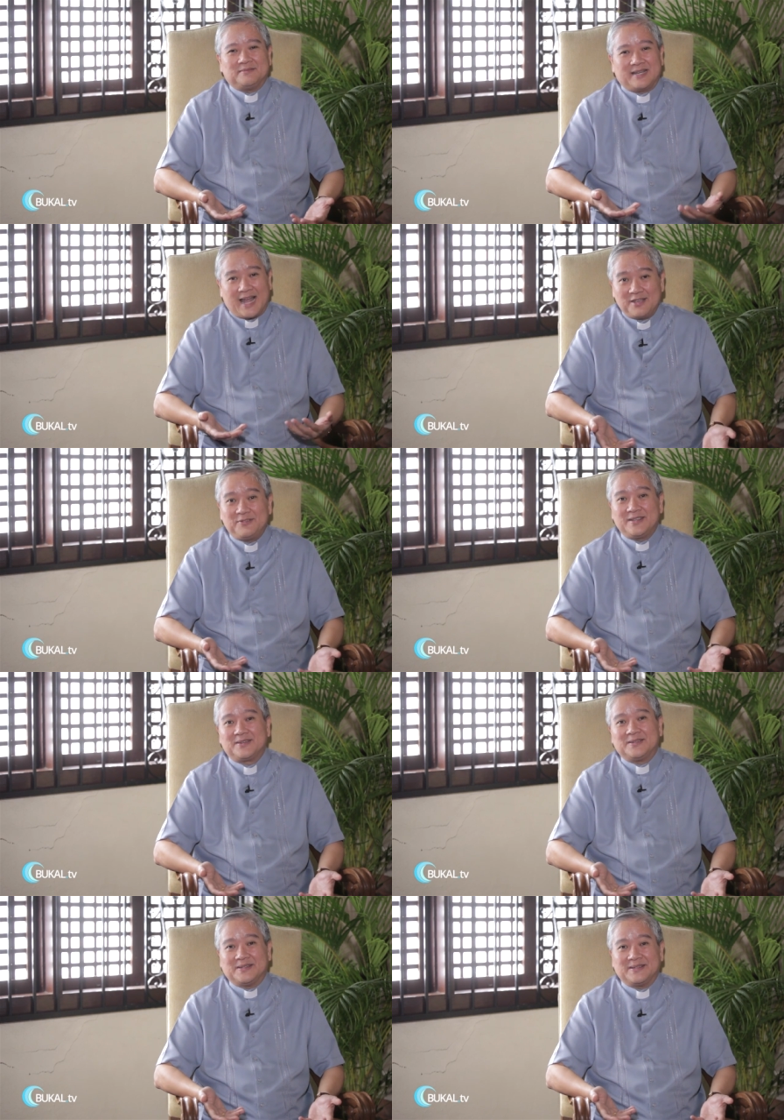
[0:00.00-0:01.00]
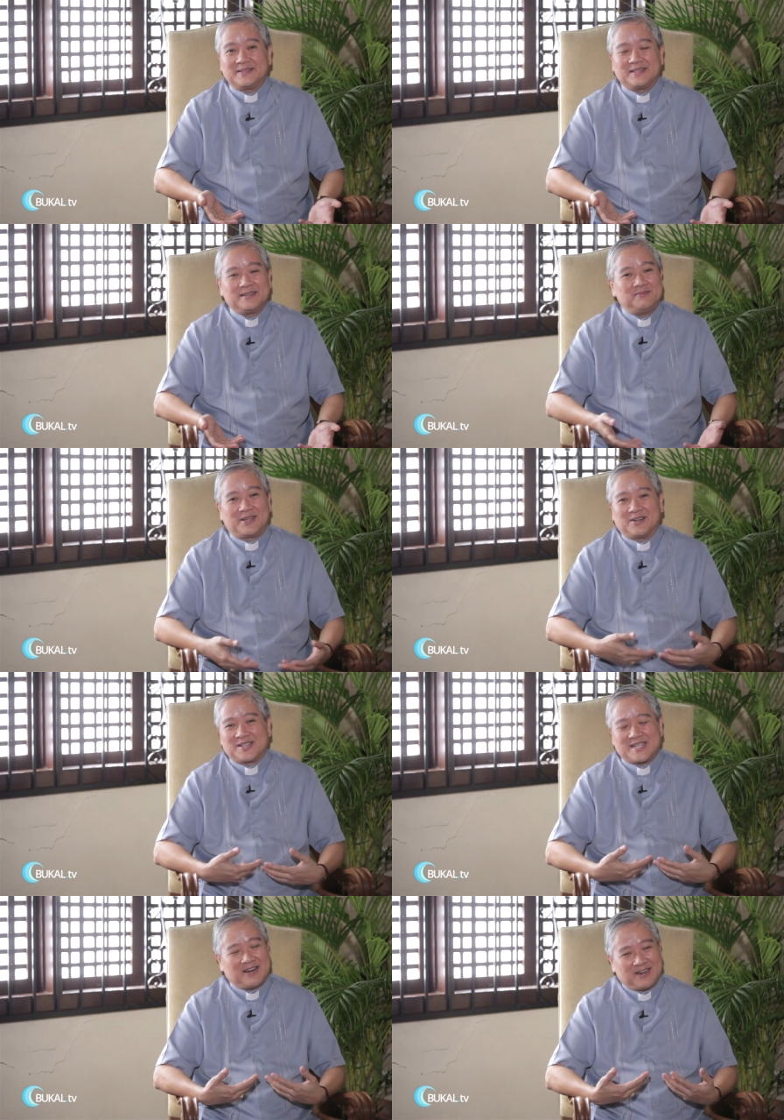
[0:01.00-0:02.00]
life here on earth
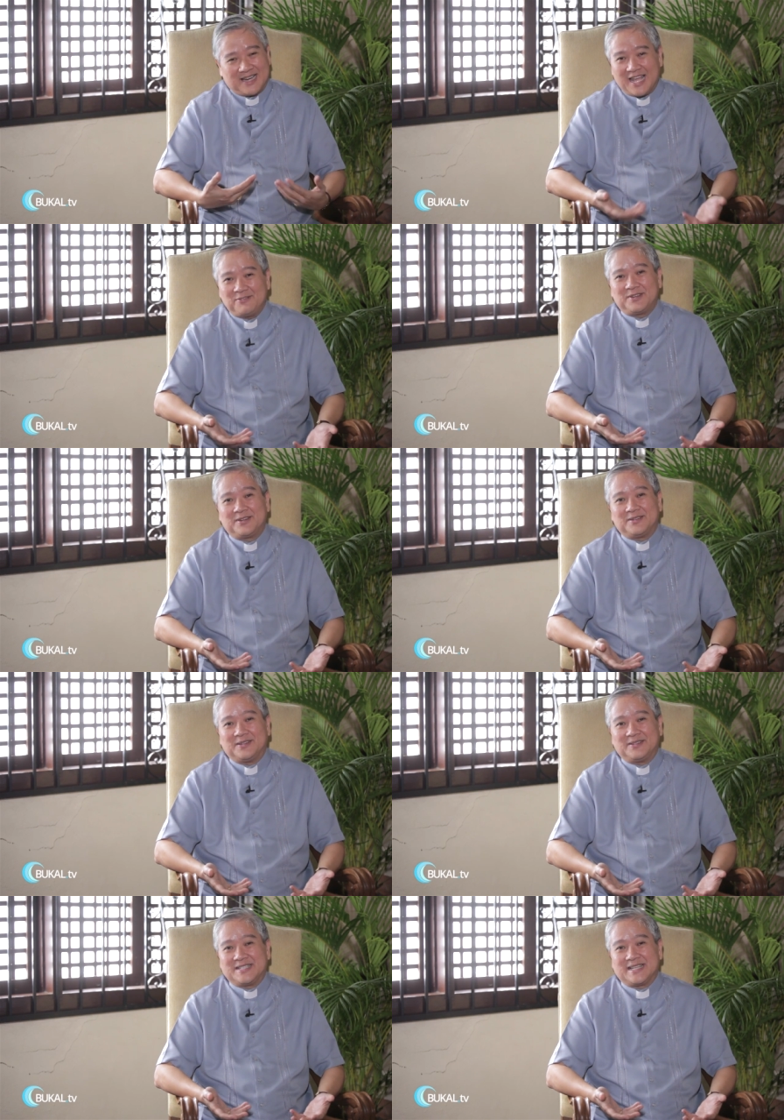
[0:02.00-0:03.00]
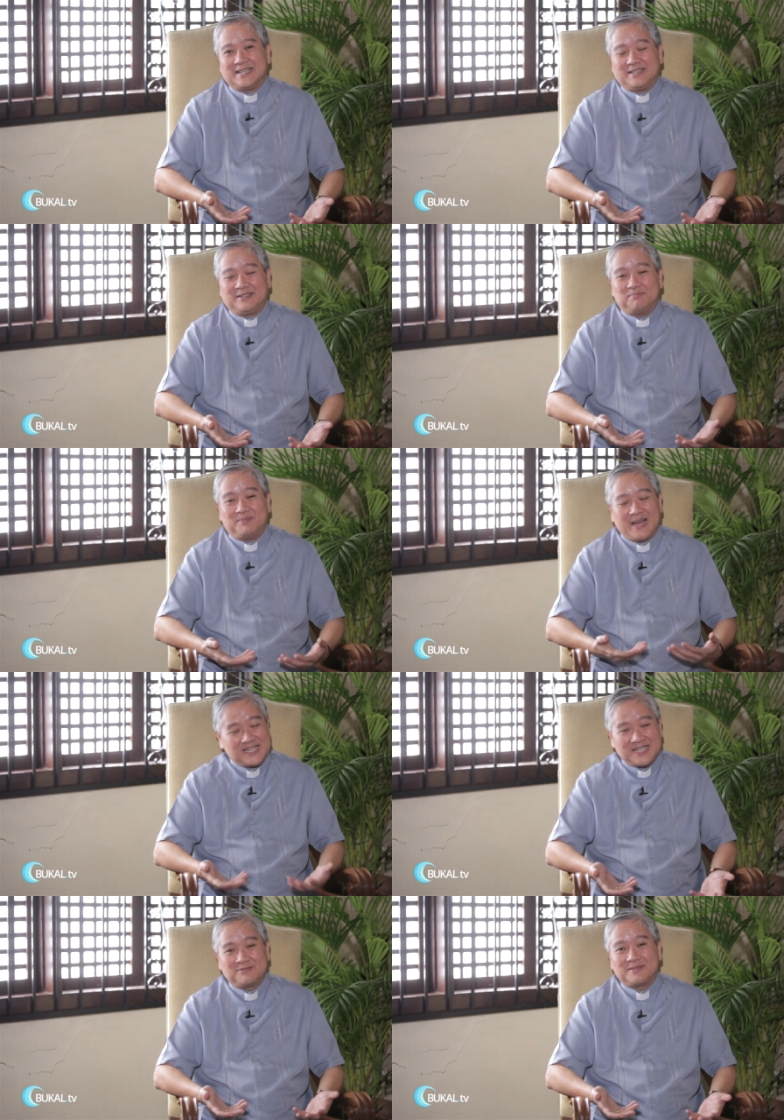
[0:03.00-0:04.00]
because our life here on earth is a
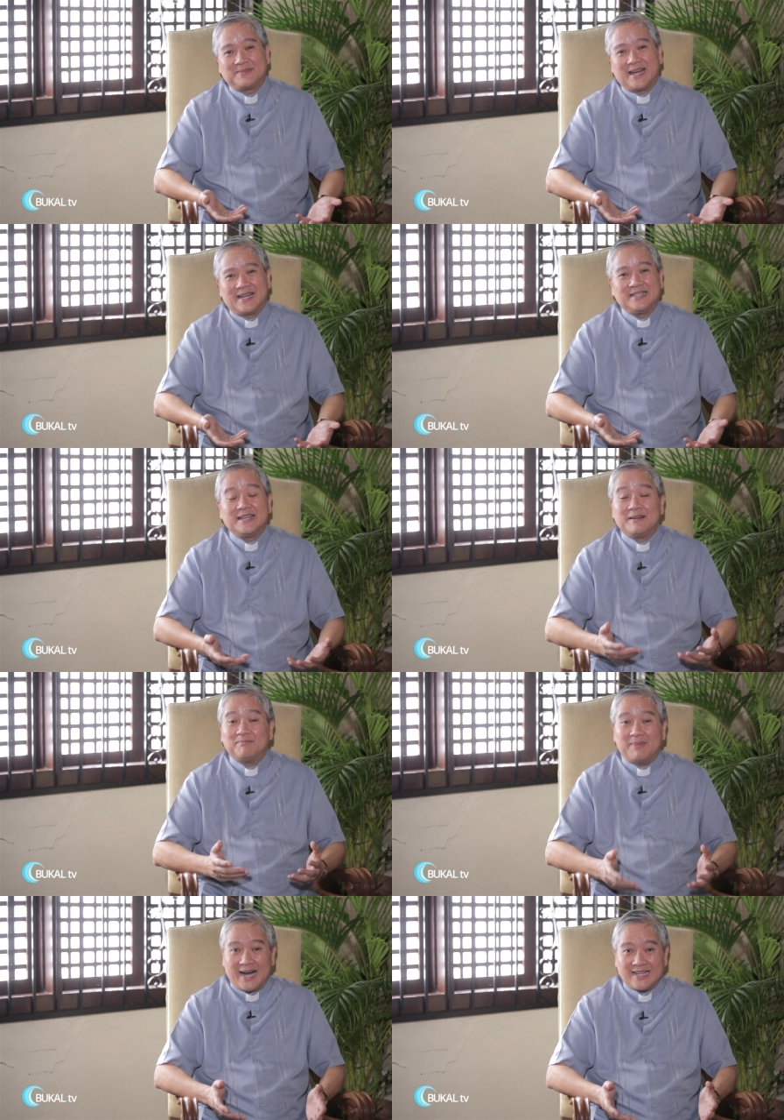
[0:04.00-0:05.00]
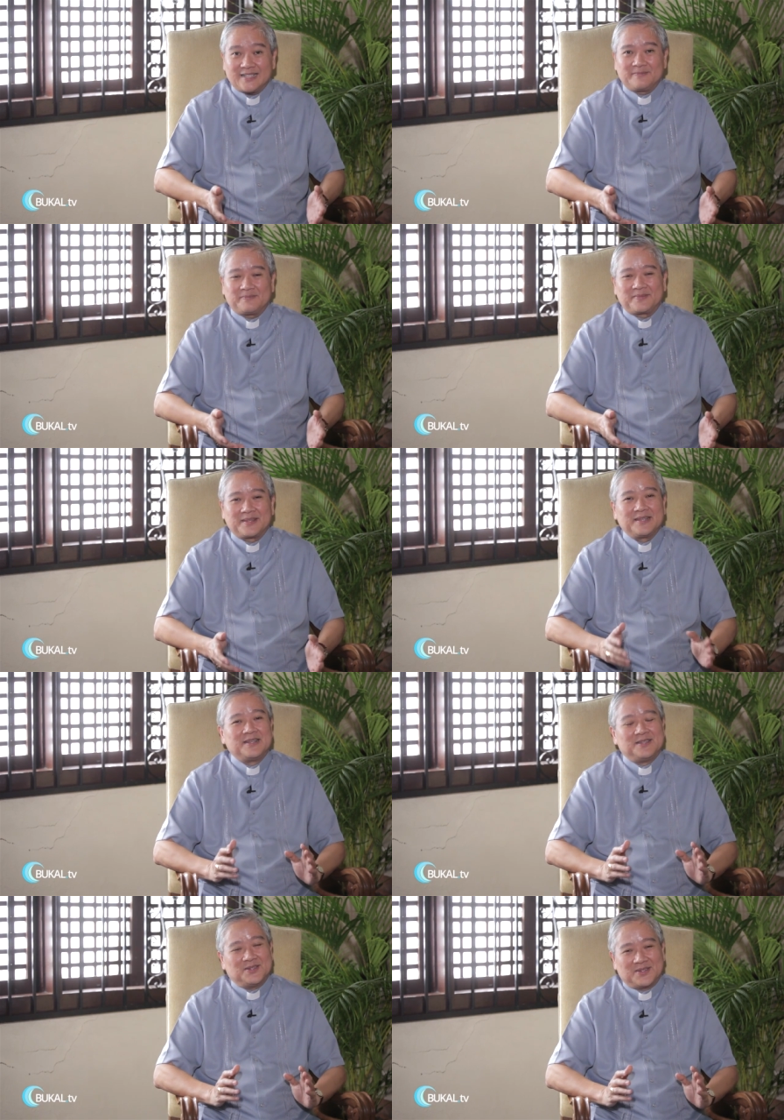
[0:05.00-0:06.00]
blessing from God. But
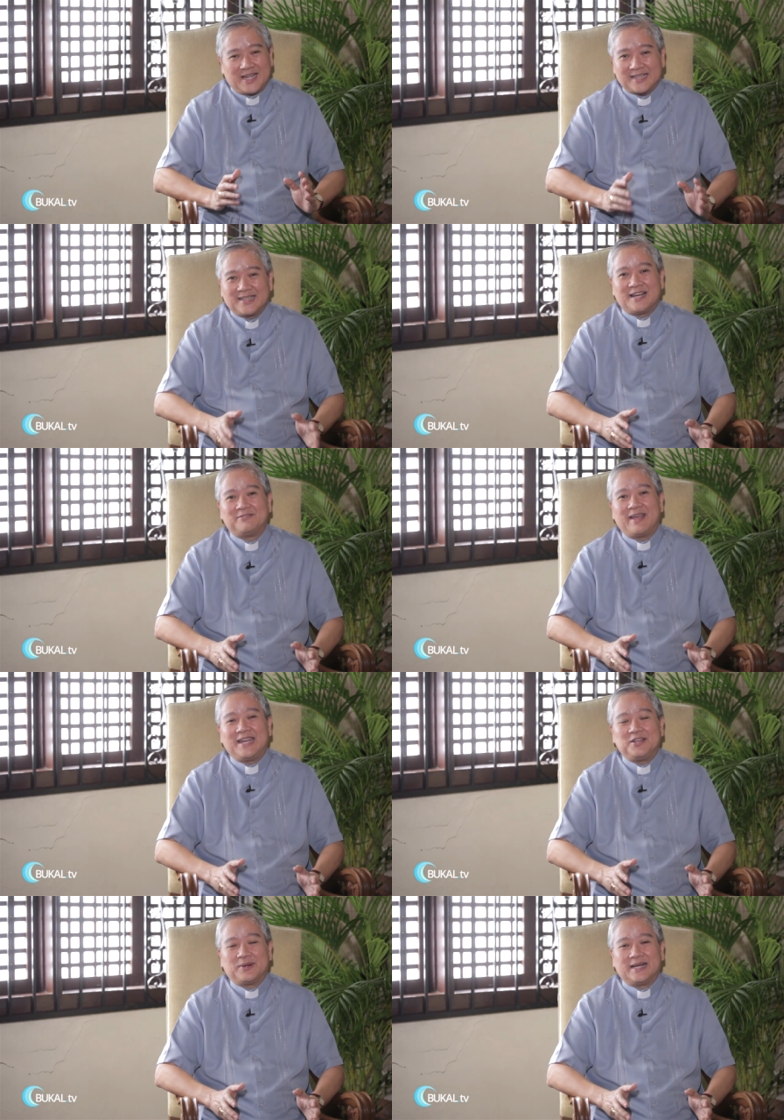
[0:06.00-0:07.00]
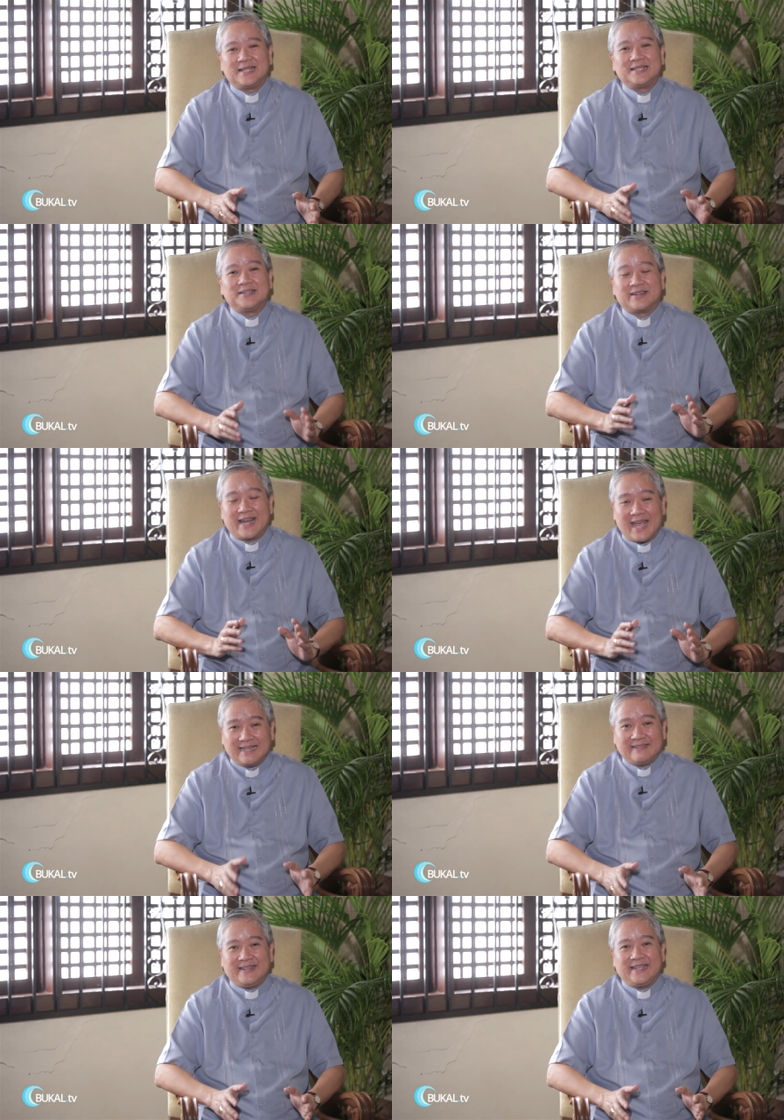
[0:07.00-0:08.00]
do not love anyone or
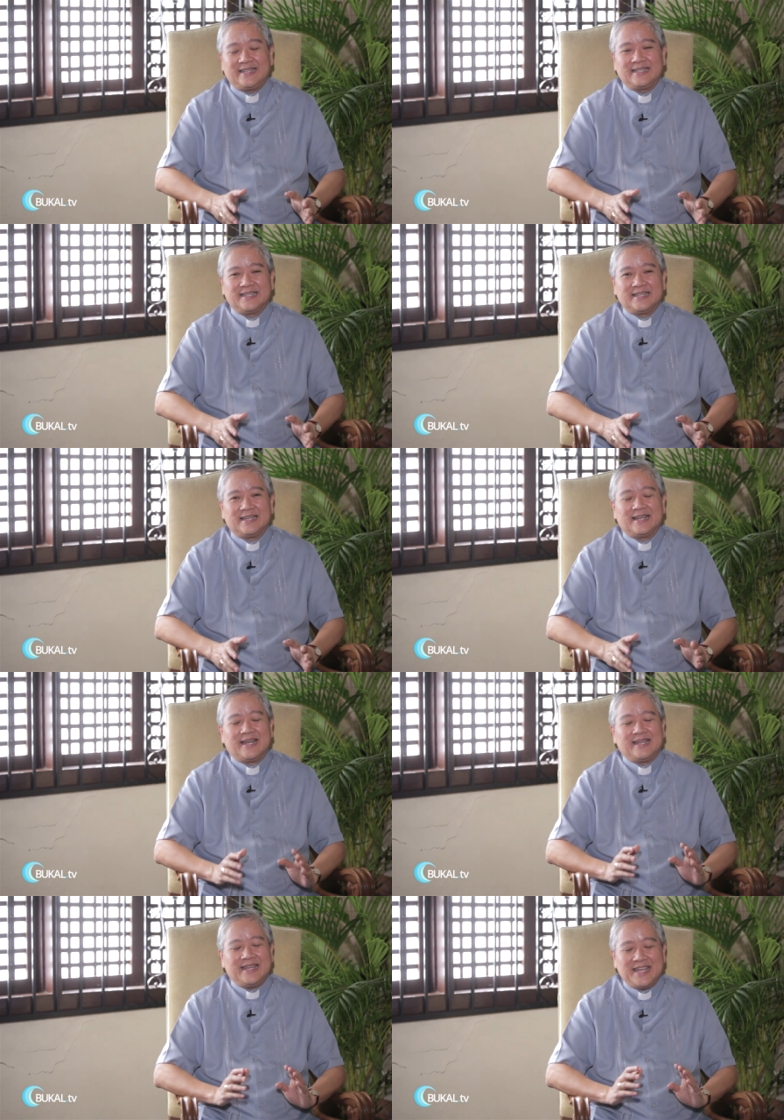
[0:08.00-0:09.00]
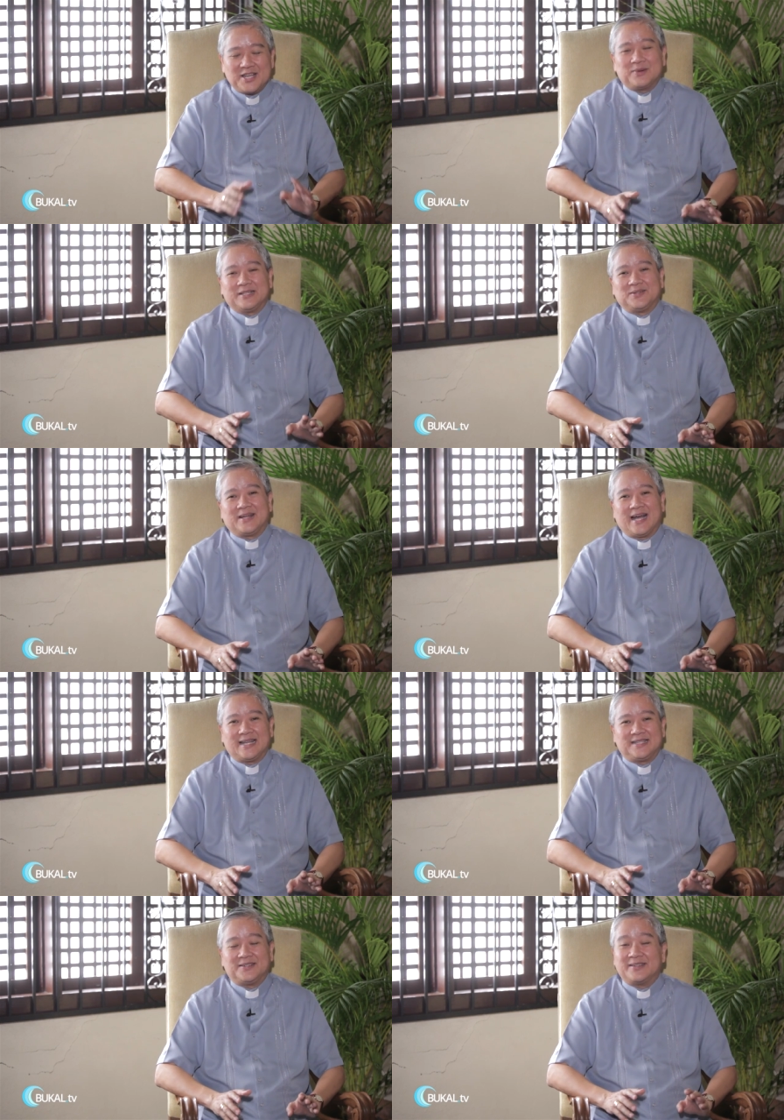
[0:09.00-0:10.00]
anything equal to
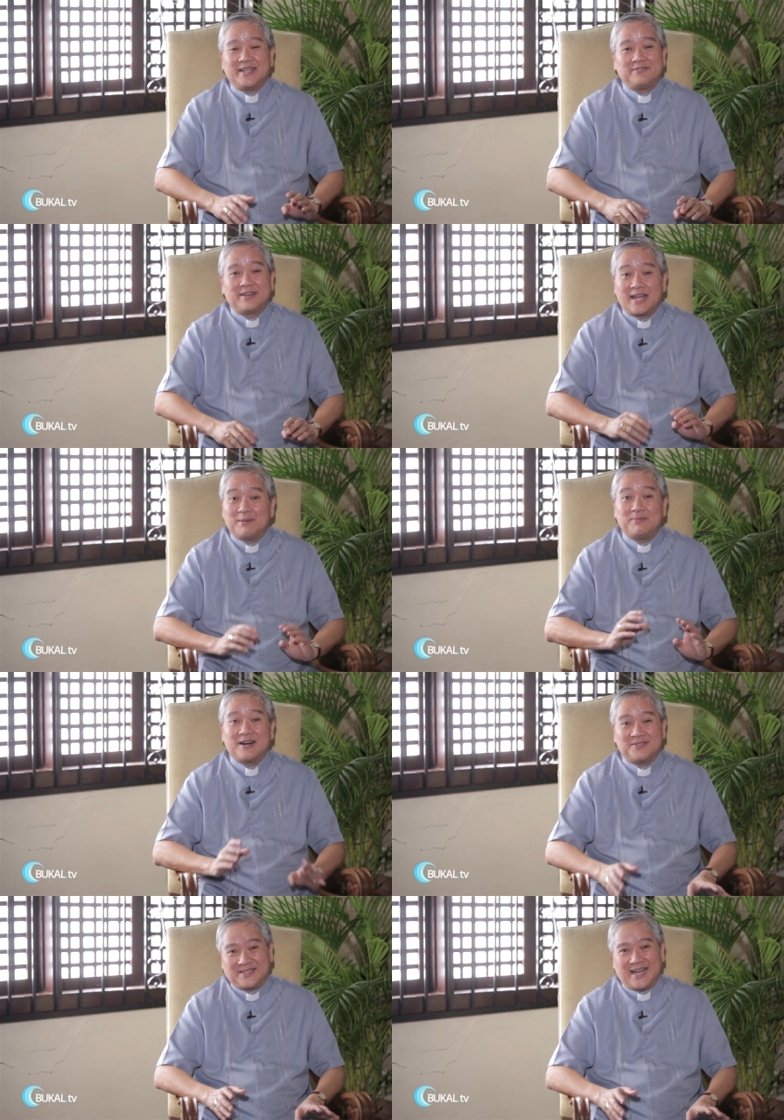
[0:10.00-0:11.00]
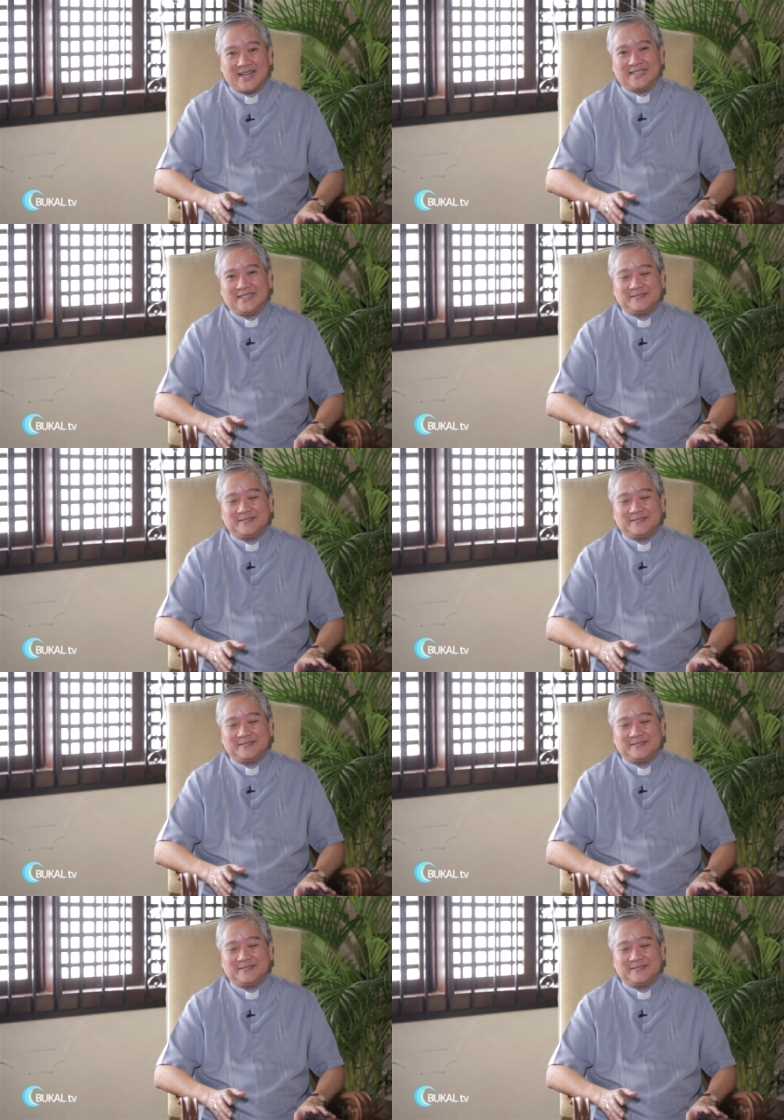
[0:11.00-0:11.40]
God or even above God.